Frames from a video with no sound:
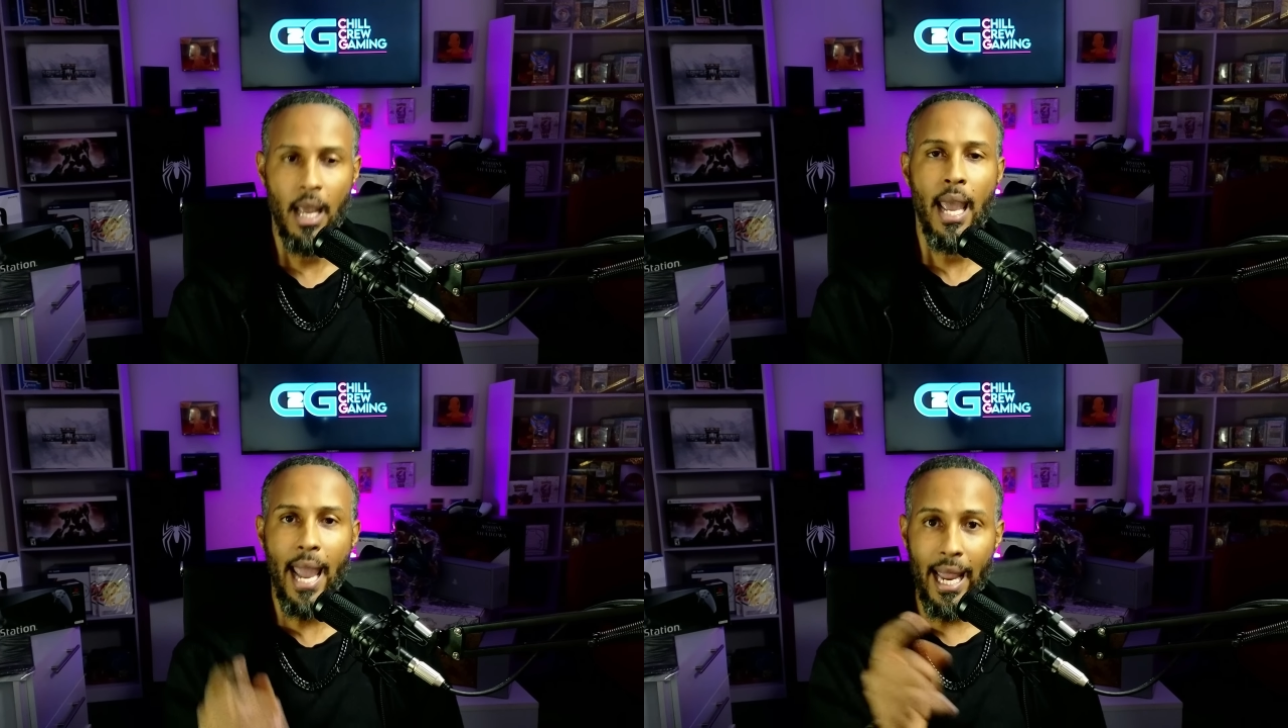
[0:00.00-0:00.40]

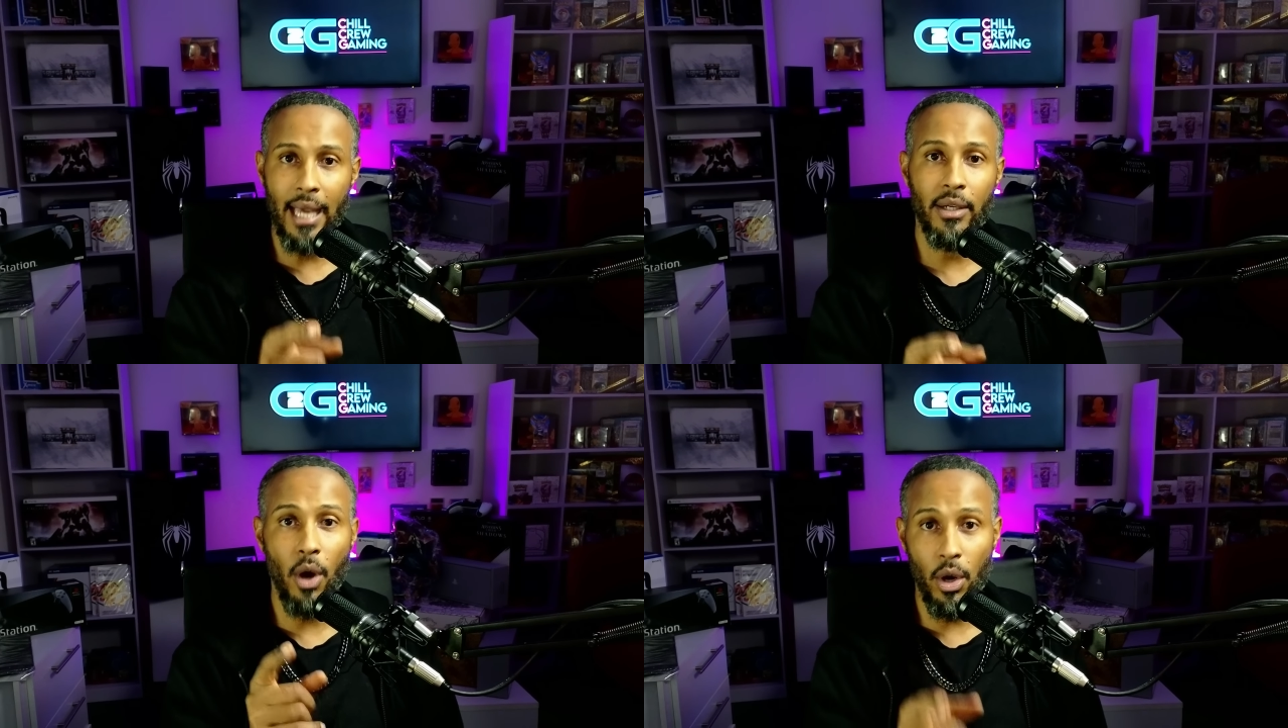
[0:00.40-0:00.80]

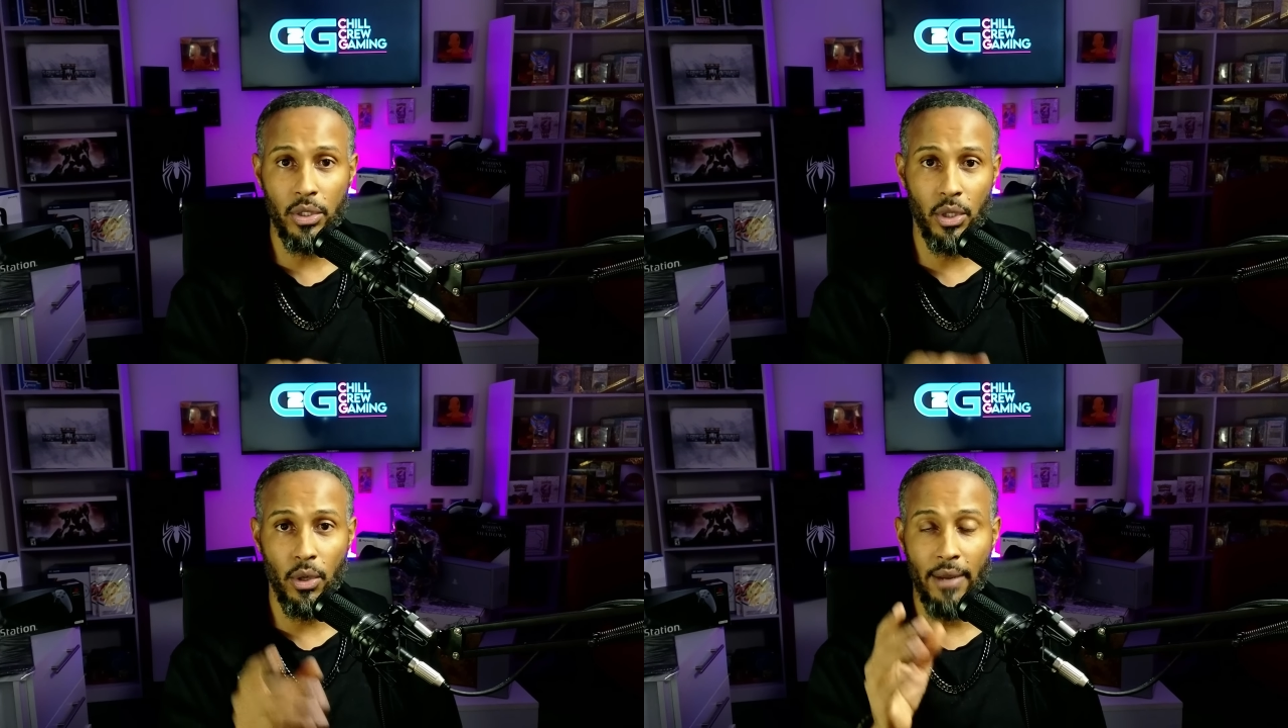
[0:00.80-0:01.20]
And
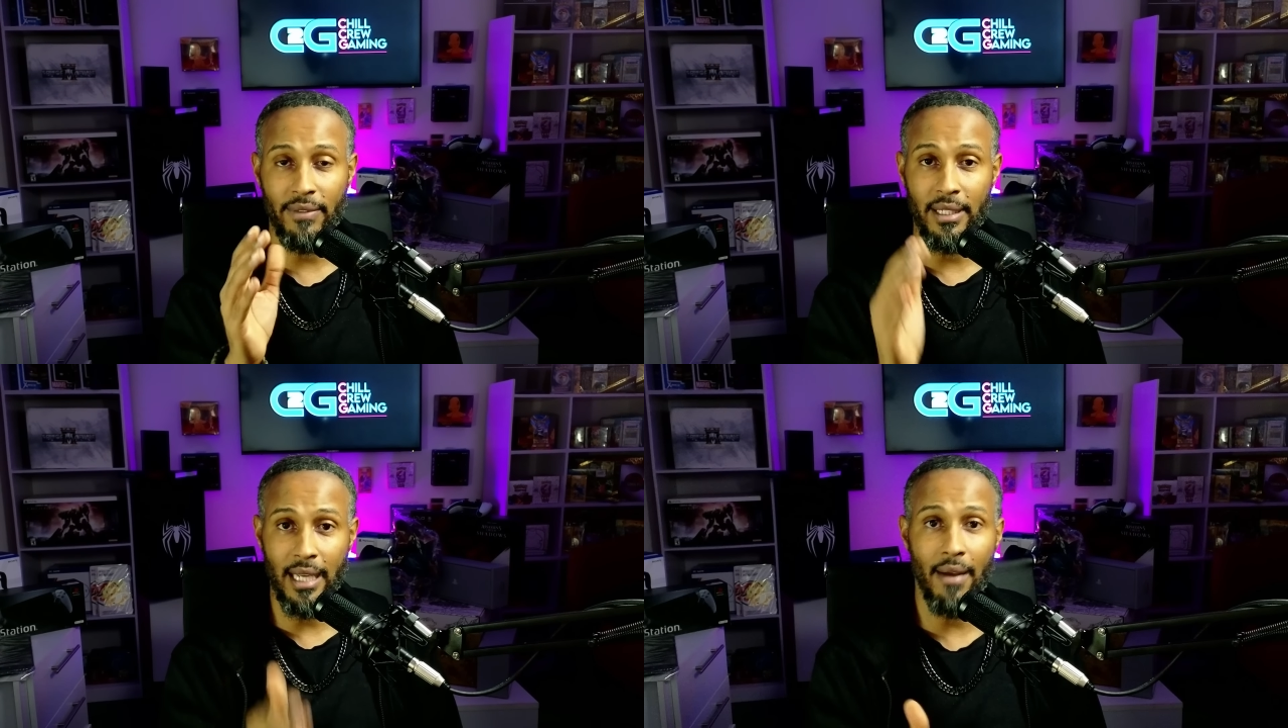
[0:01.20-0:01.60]
also, if
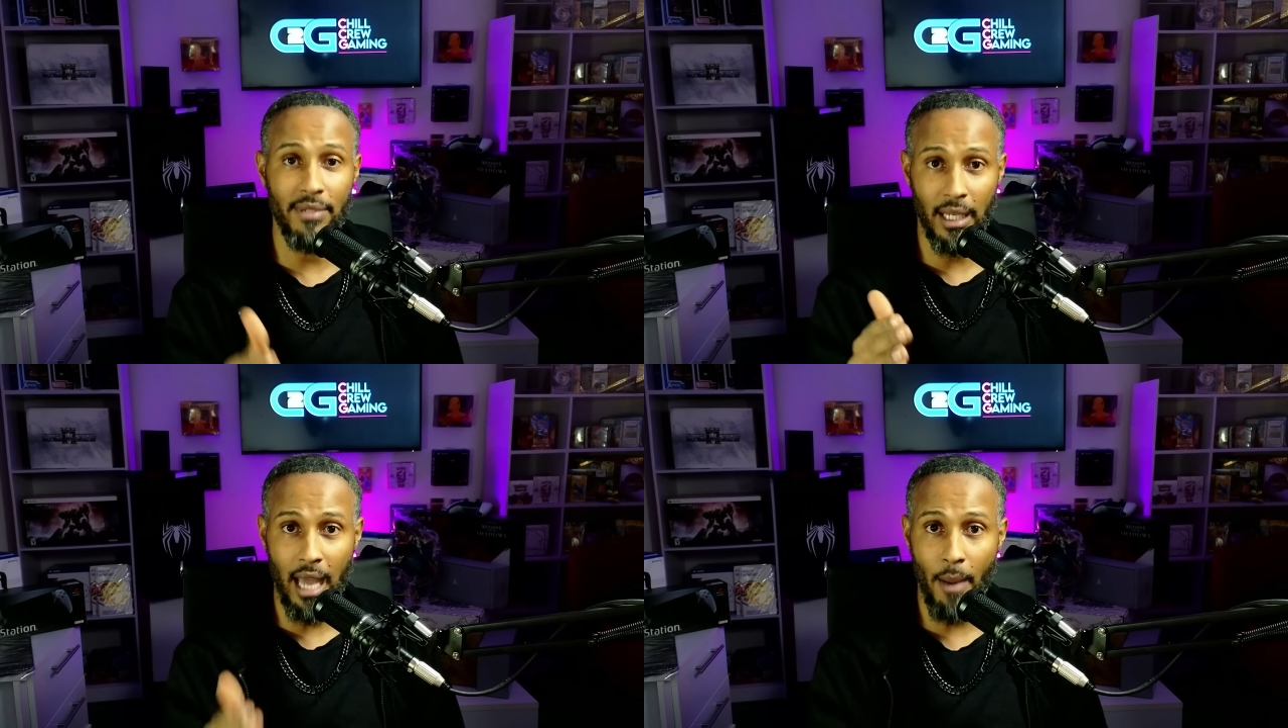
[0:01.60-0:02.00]
the
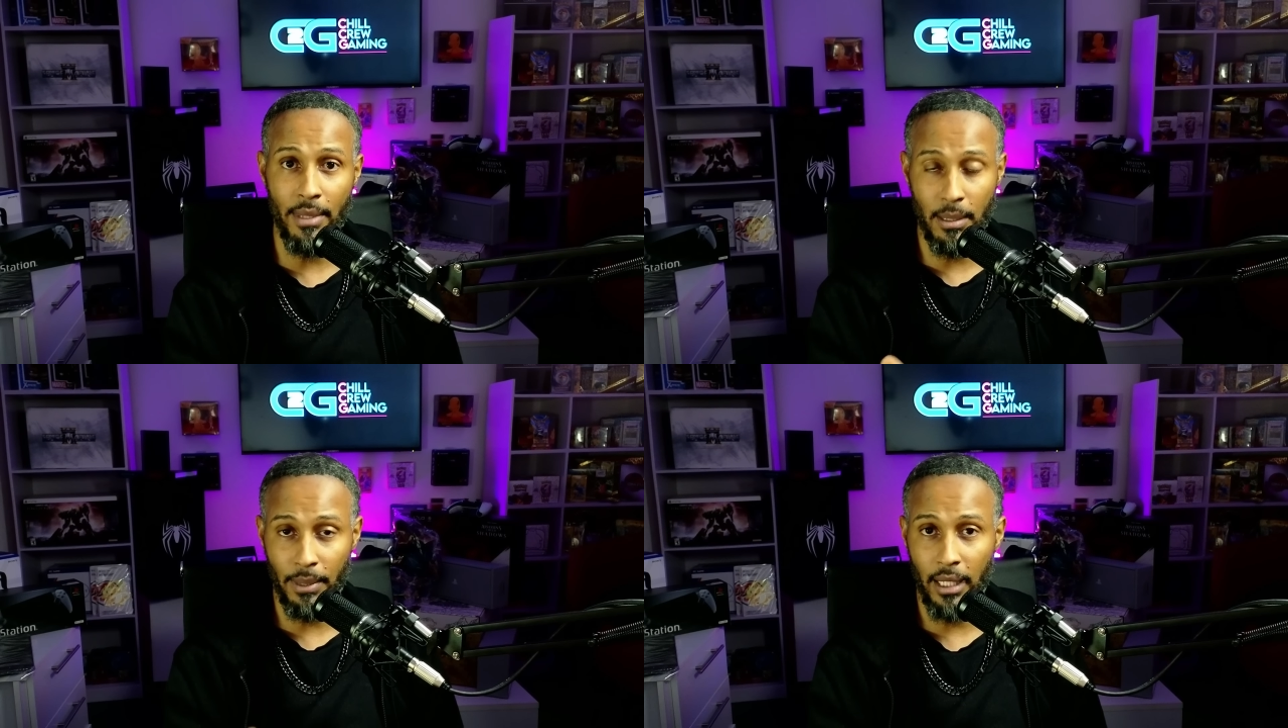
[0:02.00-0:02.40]
devs allow
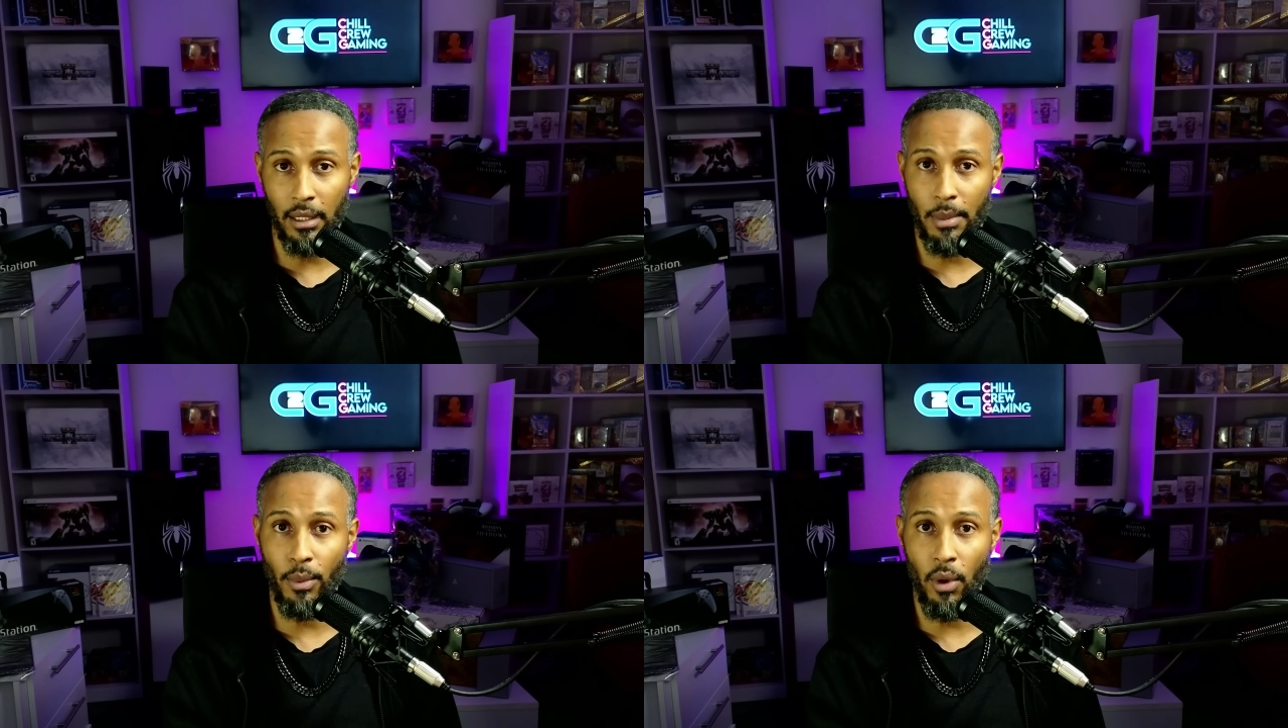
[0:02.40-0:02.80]
me to play a
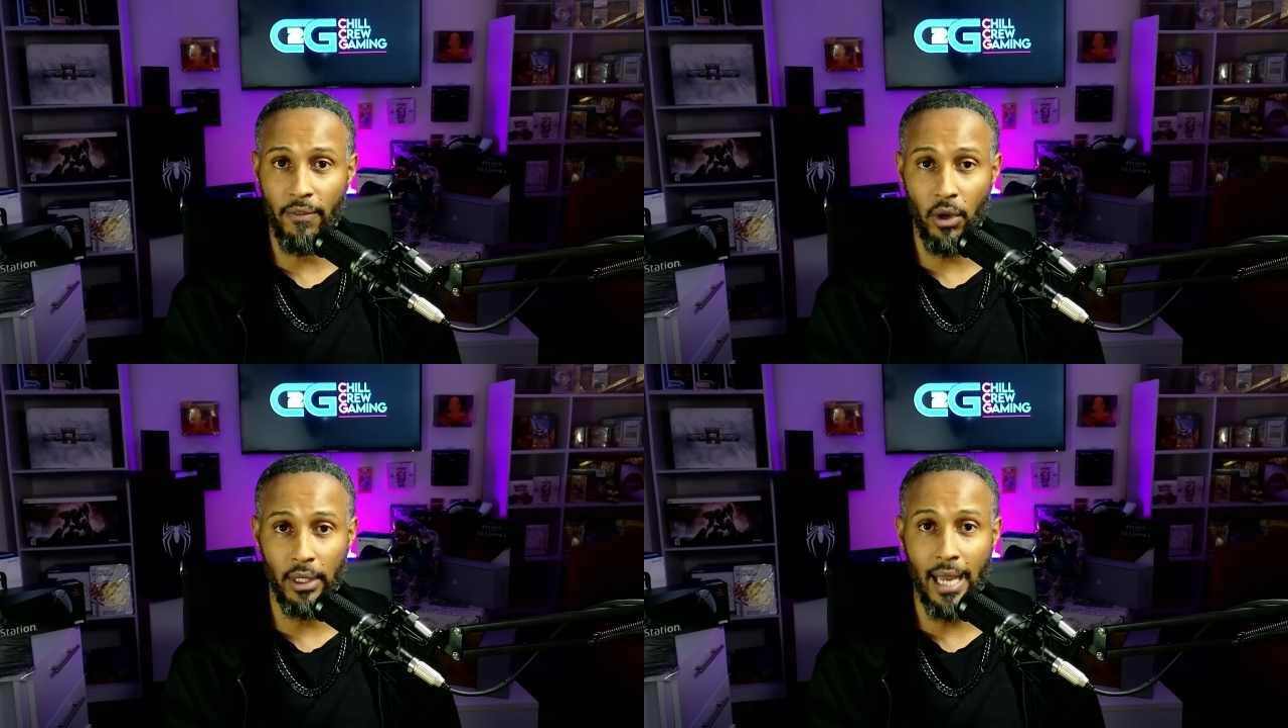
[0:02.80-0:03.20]
little bit more
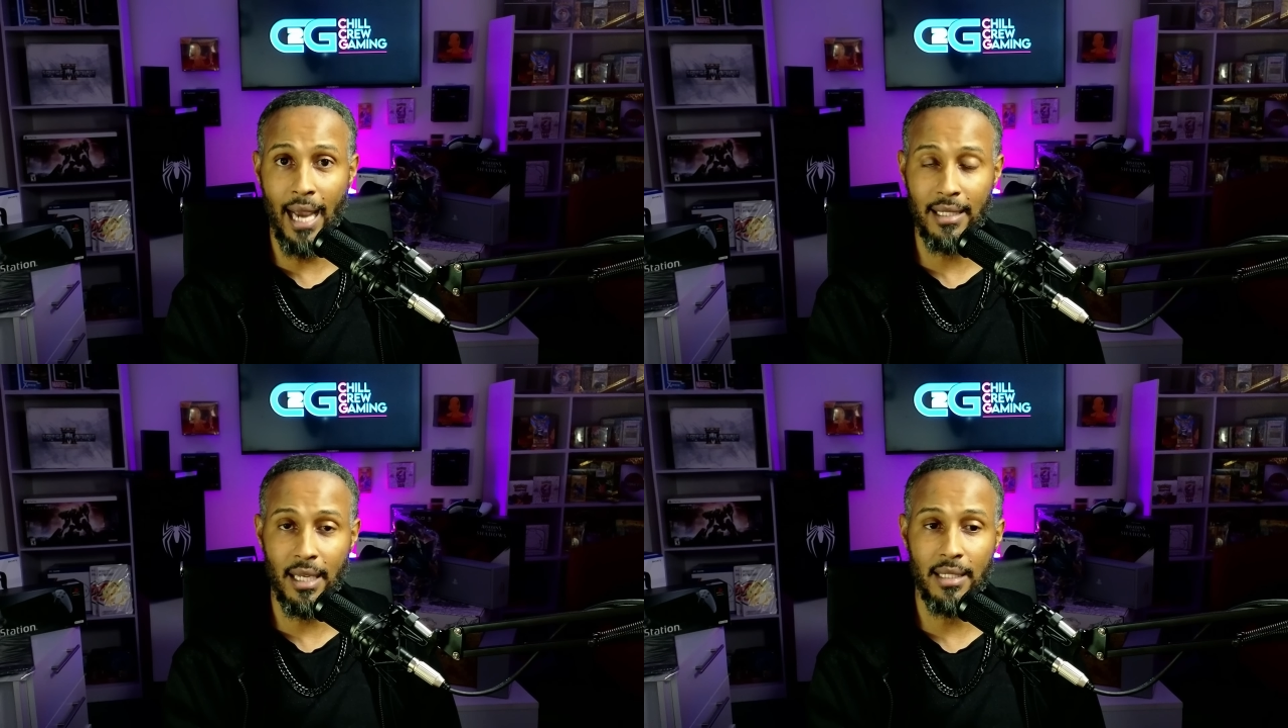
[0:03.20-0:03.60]
of early
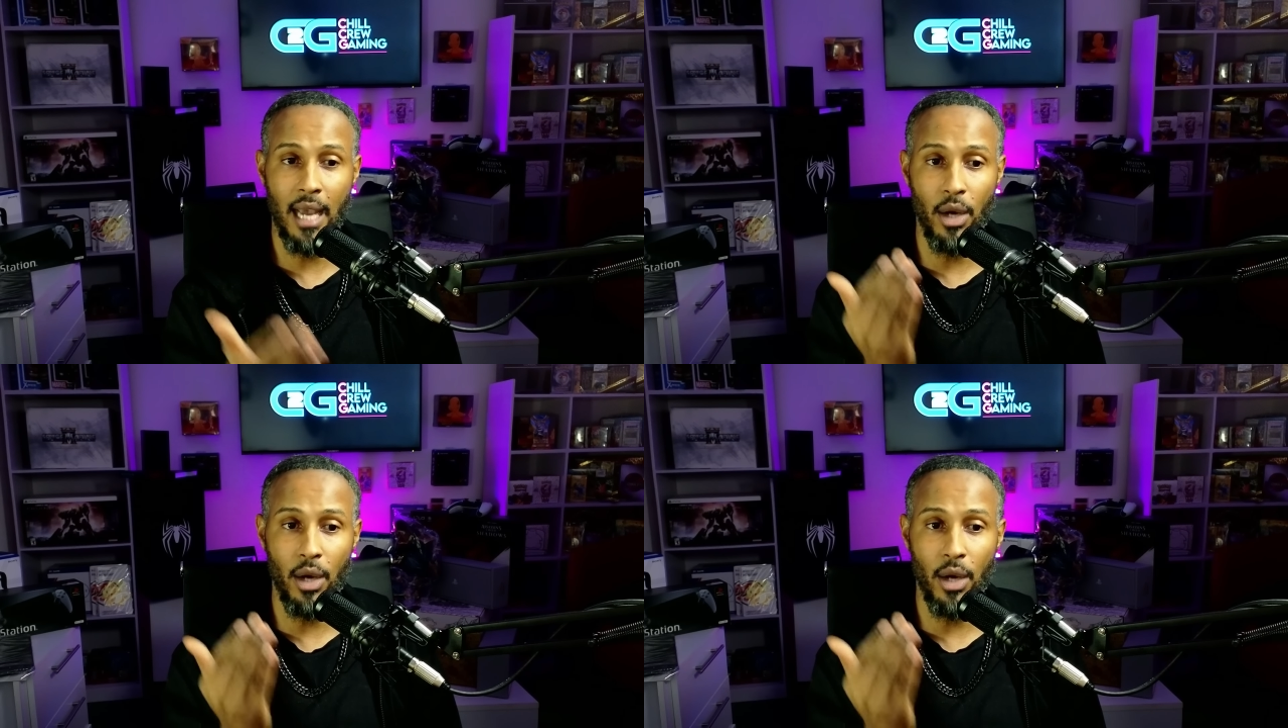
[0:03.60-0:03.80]
access,